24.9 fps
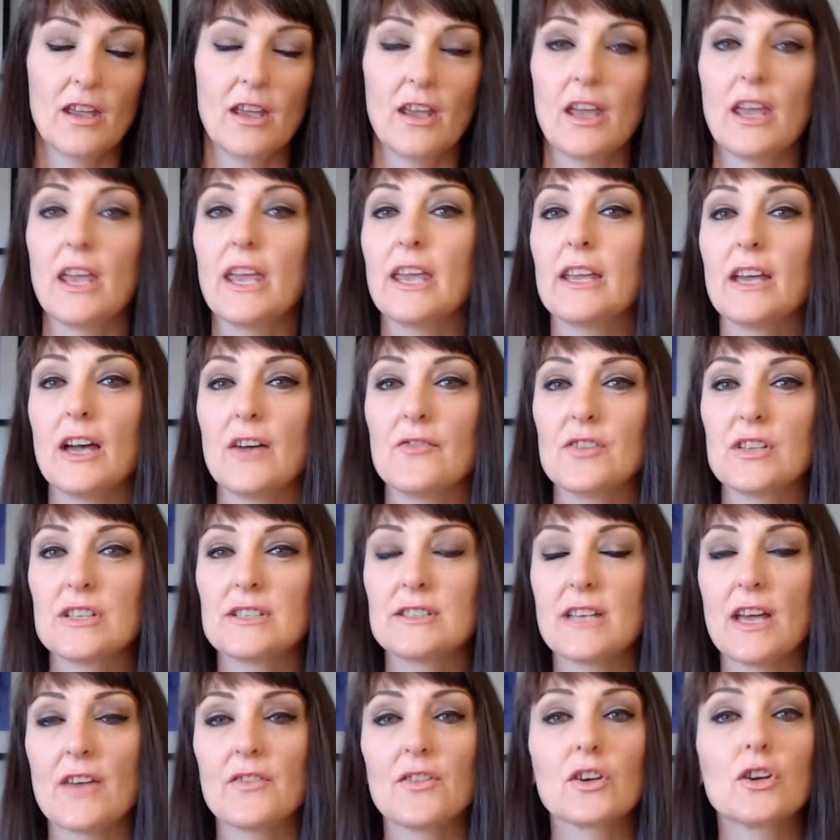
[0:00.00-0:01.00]
He
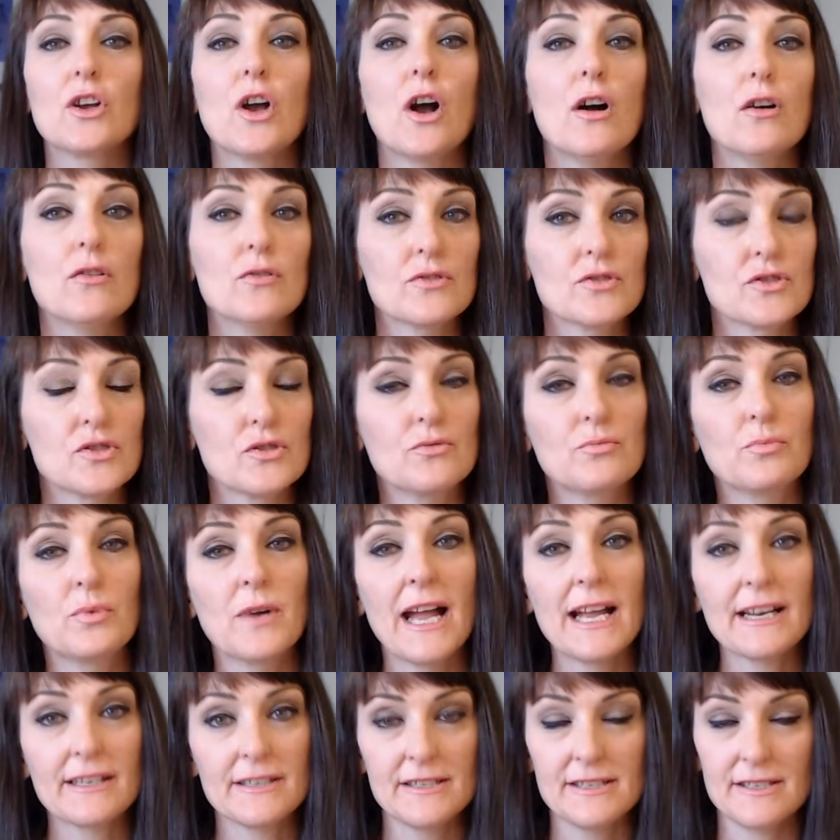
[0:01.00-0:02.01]
governs other cultural
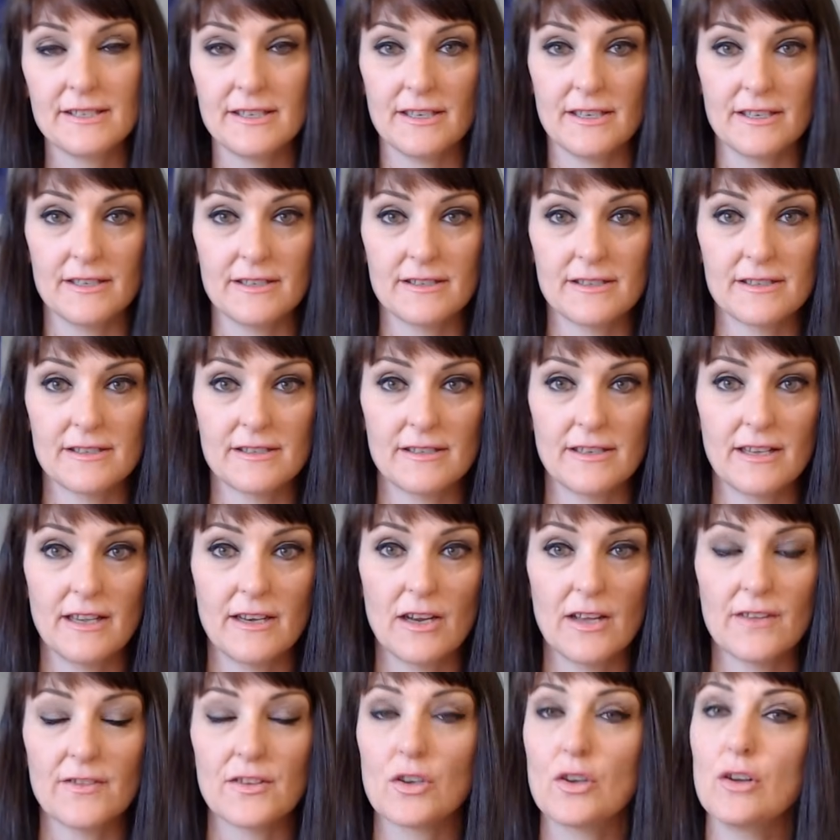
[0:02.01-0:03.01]
practices and
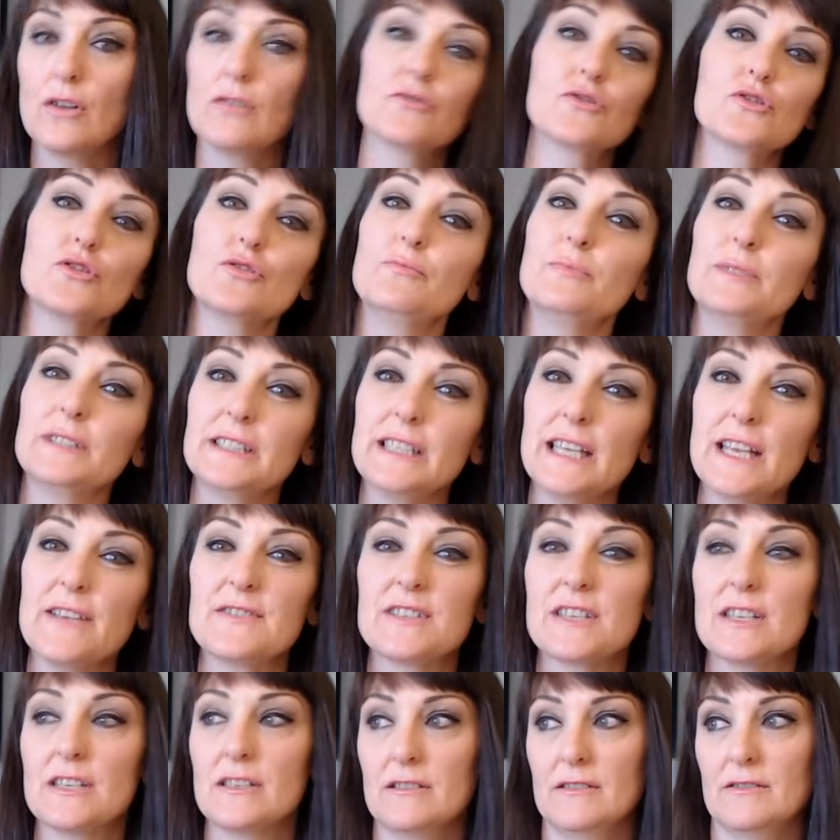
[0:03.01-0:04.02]
other cultural
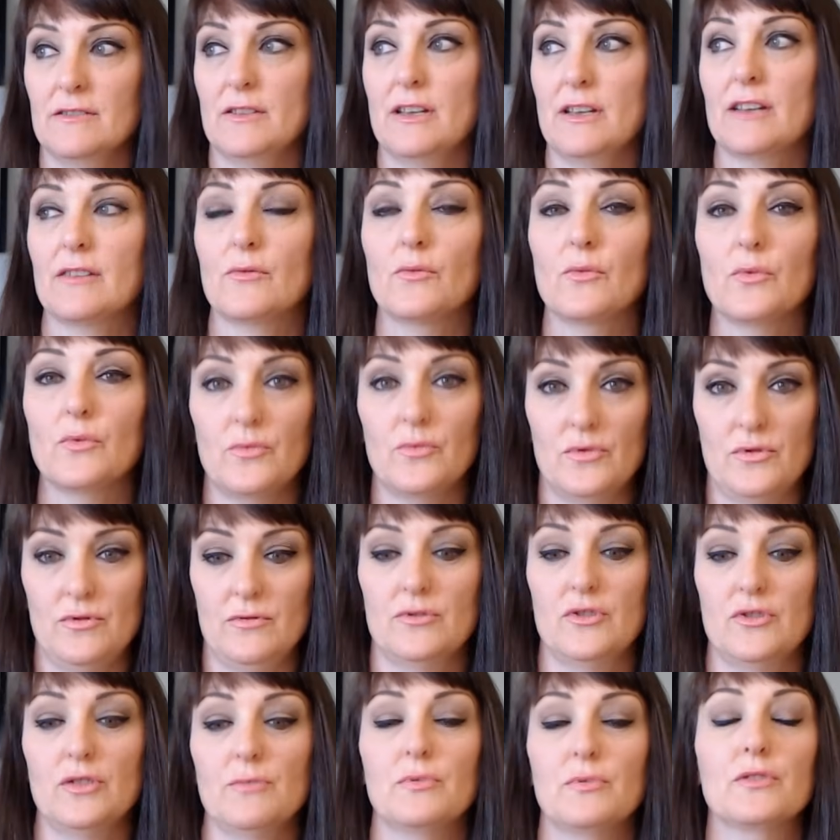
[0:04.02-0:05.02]
beliefs. He, like
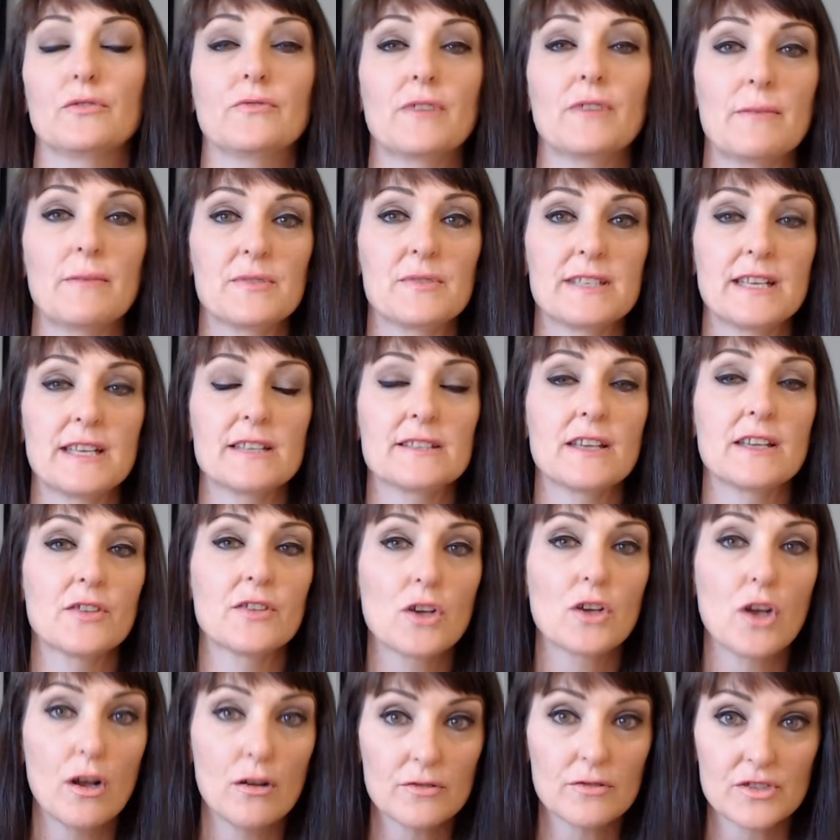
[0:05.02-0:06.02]
Jupiter represents other
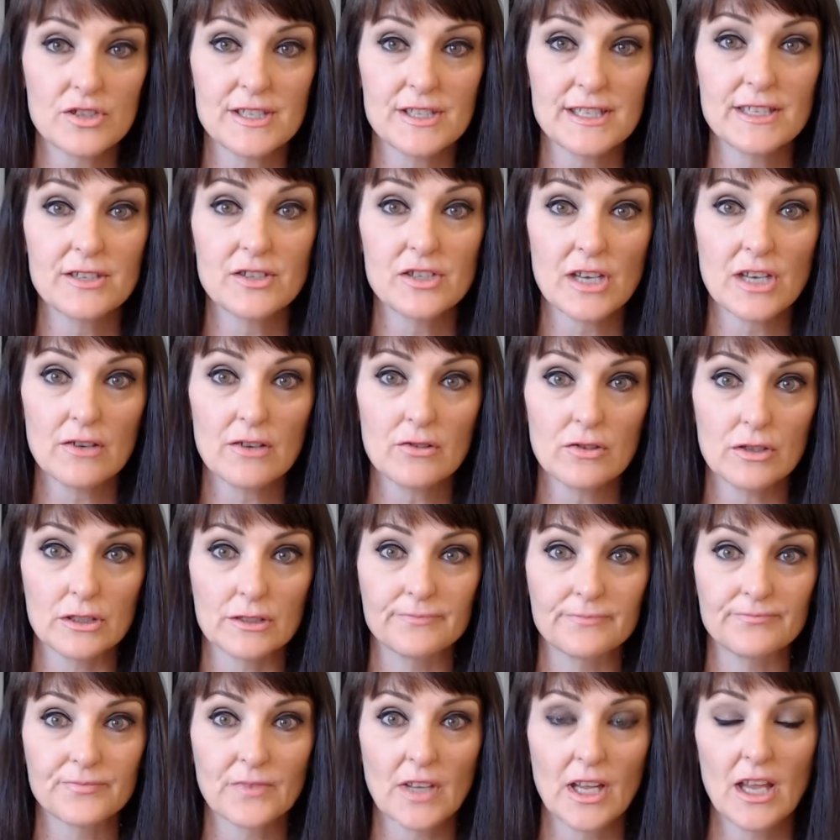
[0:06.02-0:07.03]
cultures in general.